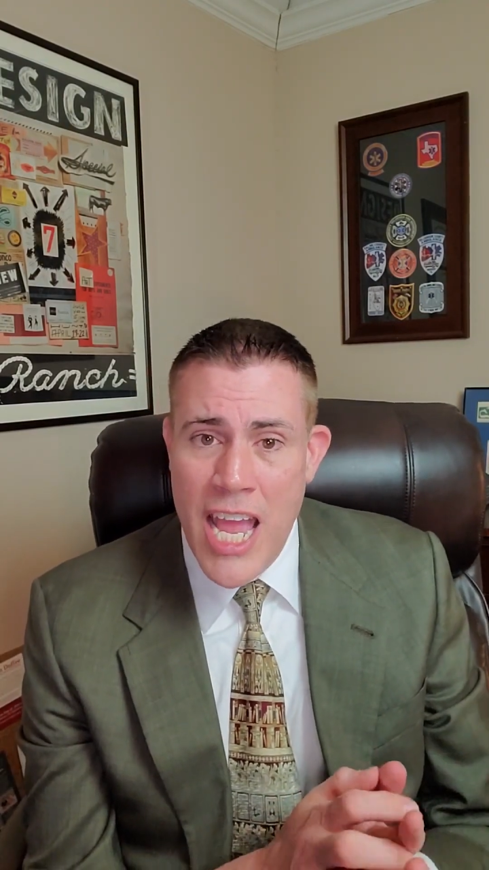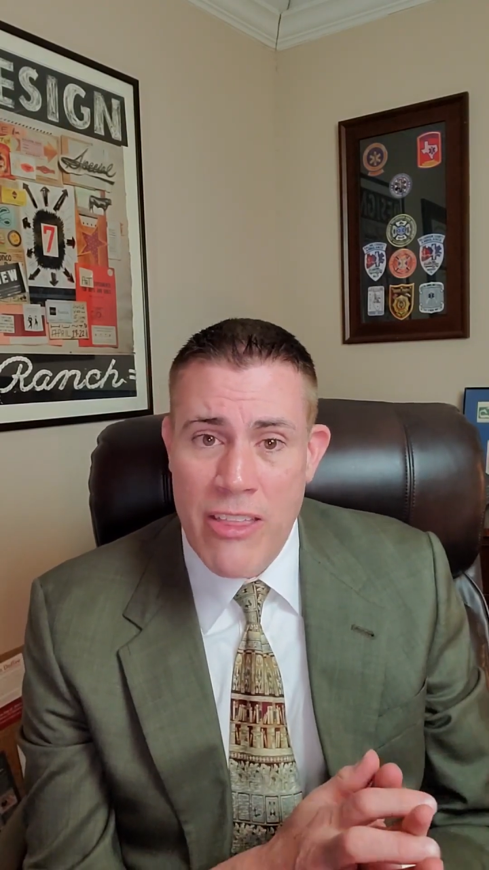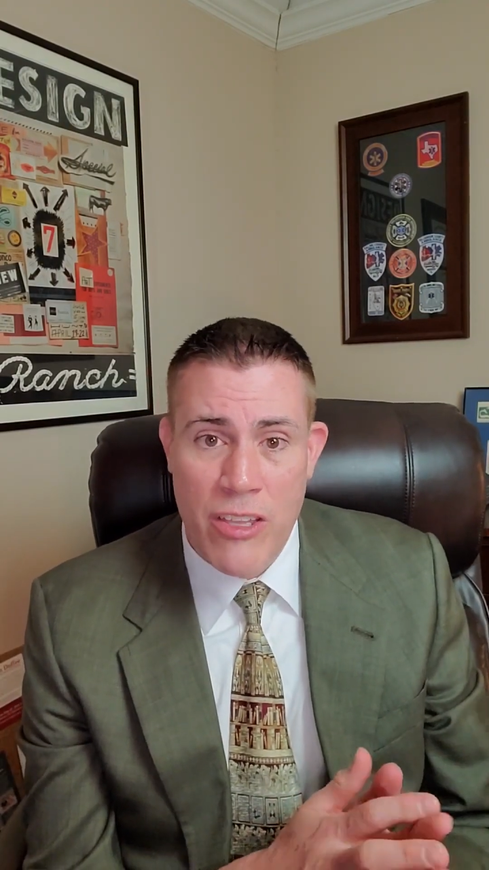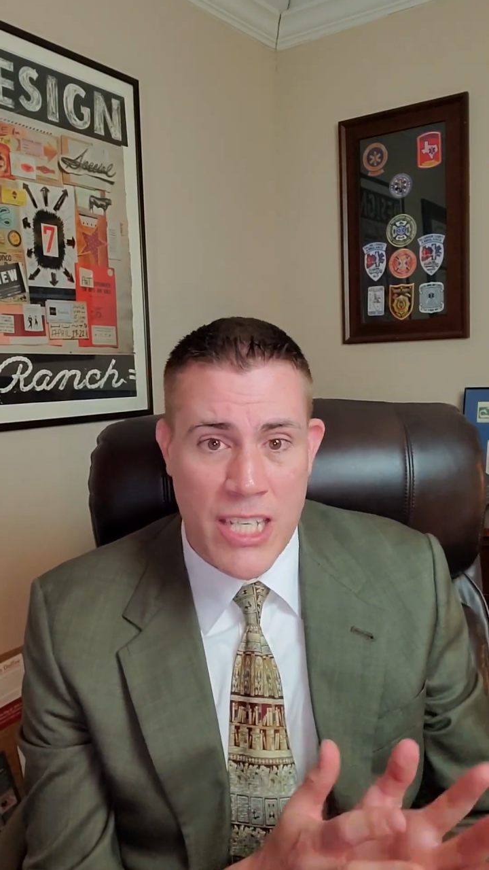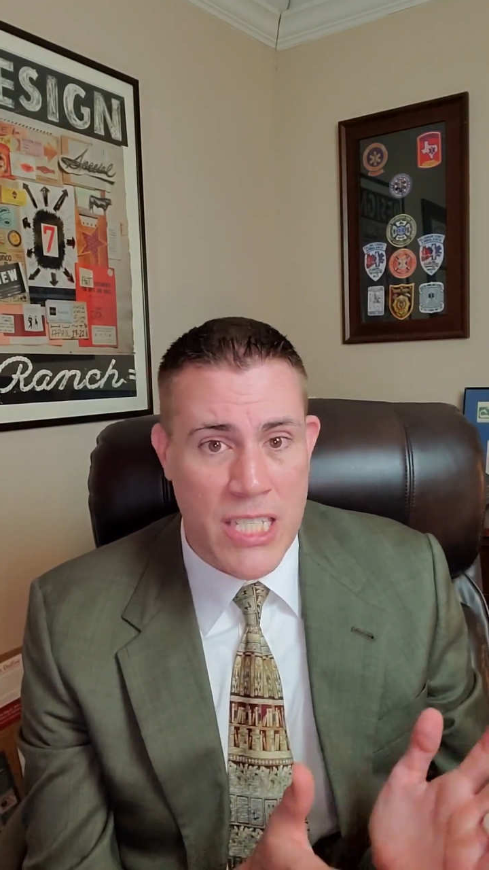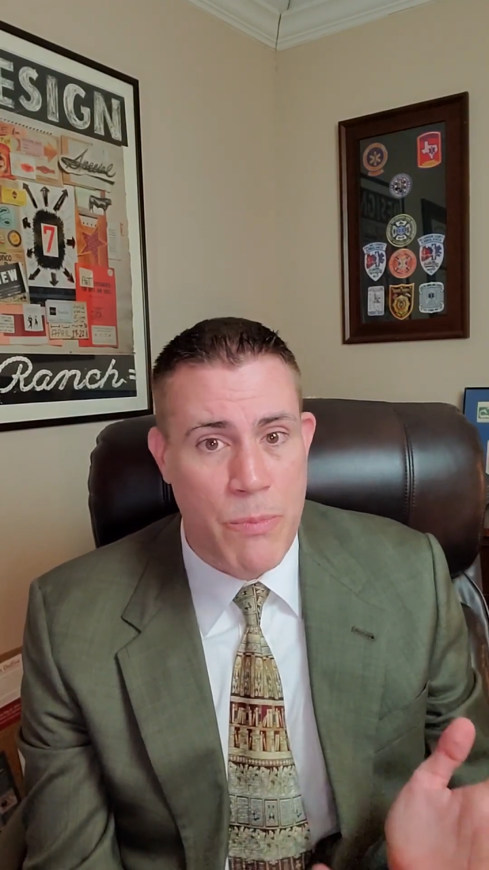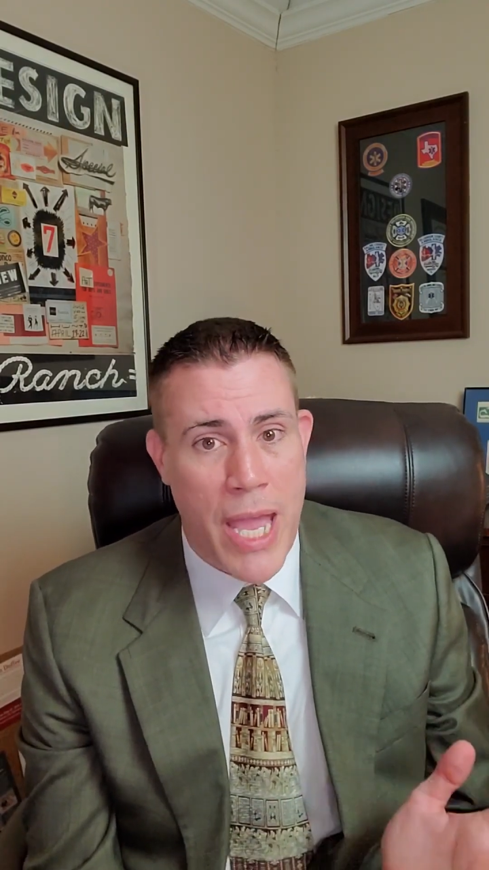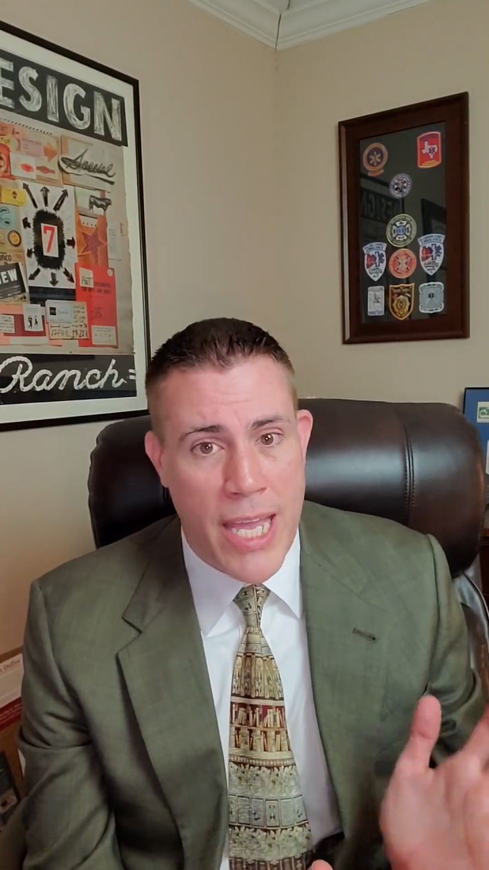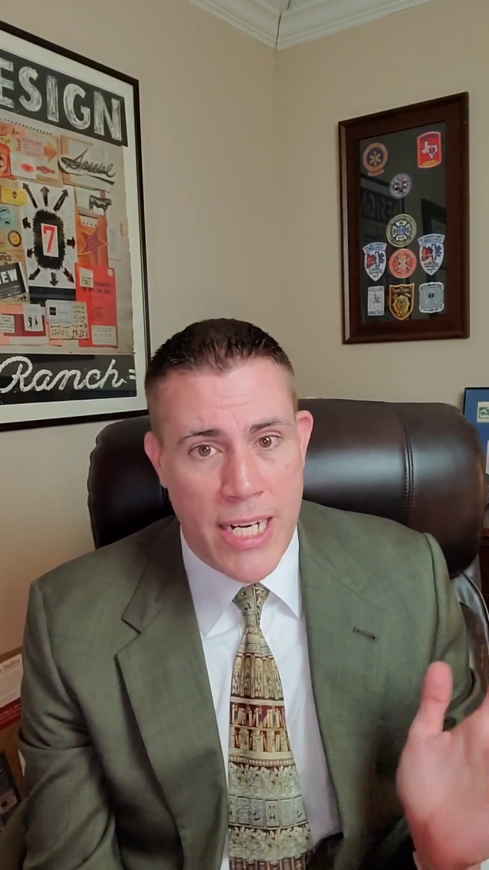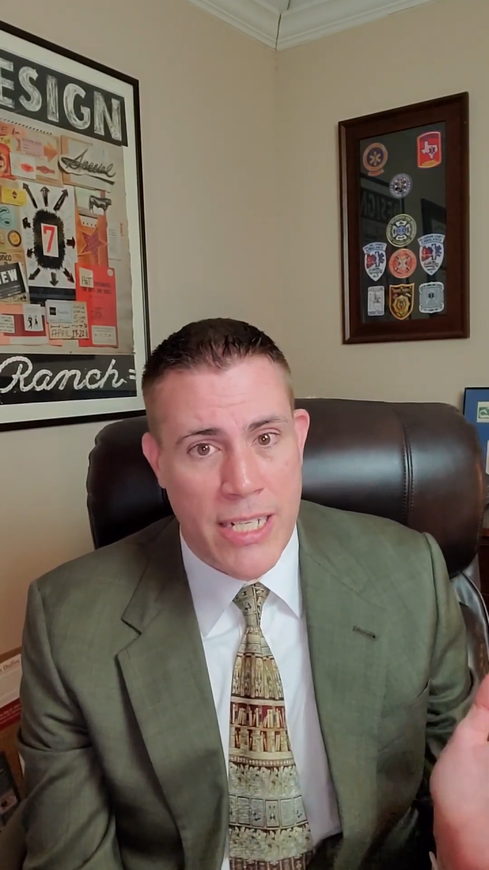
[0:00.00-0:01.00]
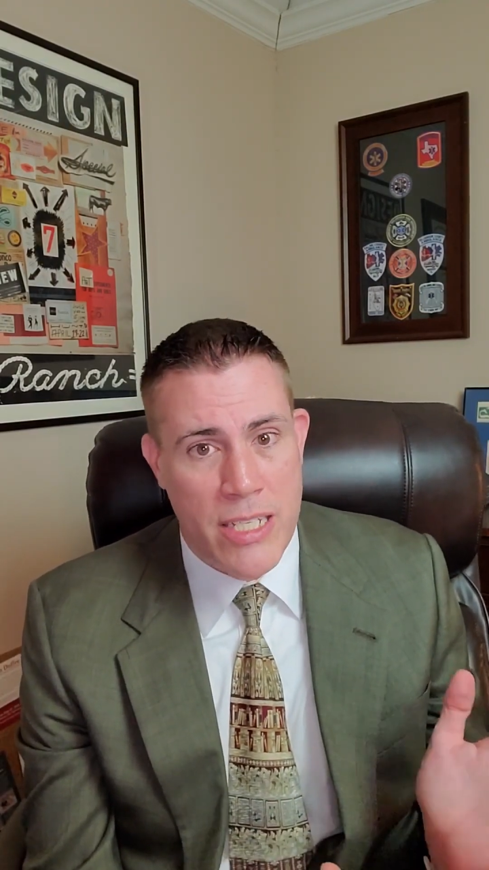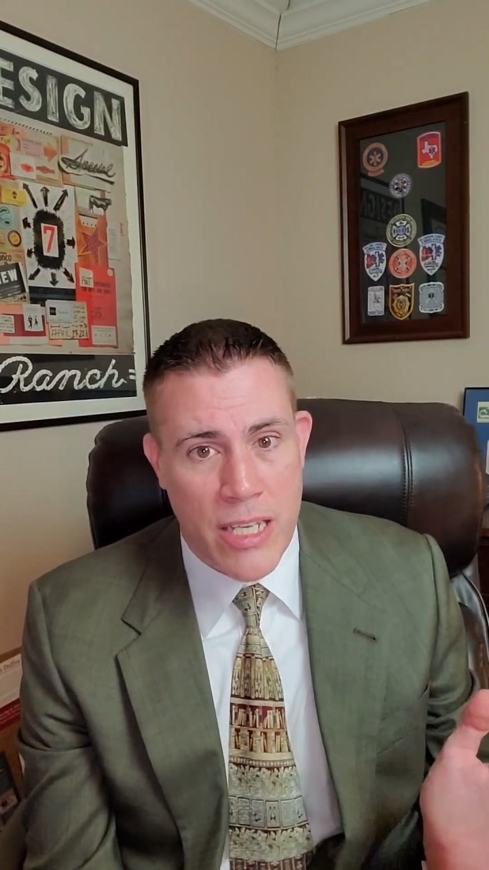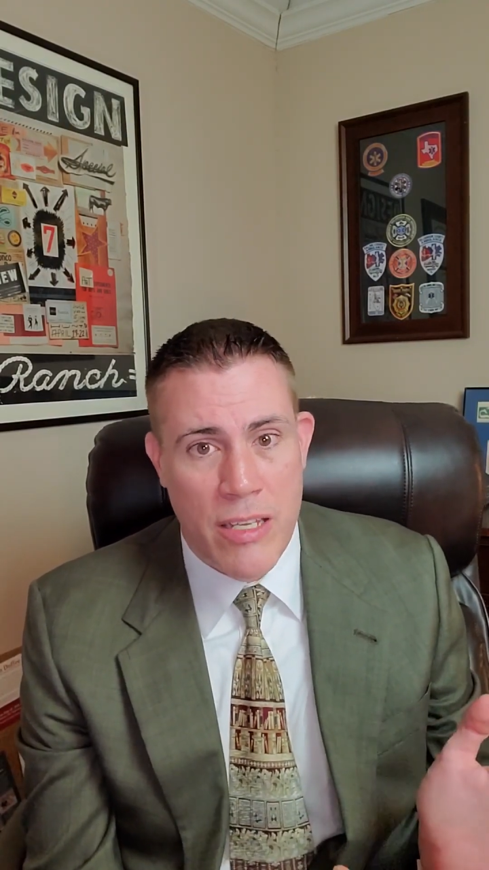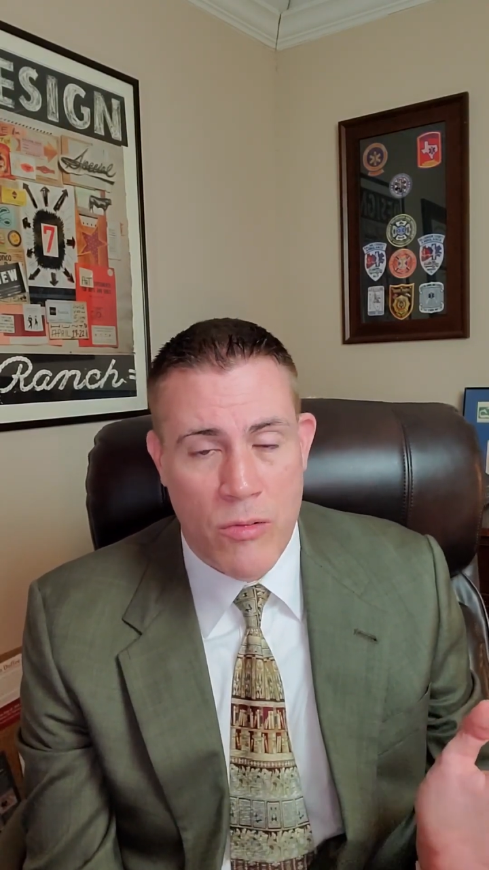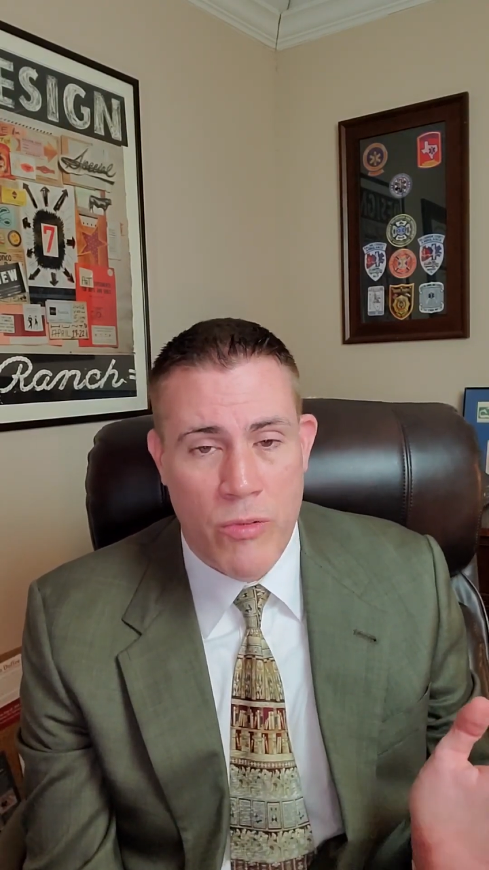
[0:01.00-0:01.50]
and they'll expand it to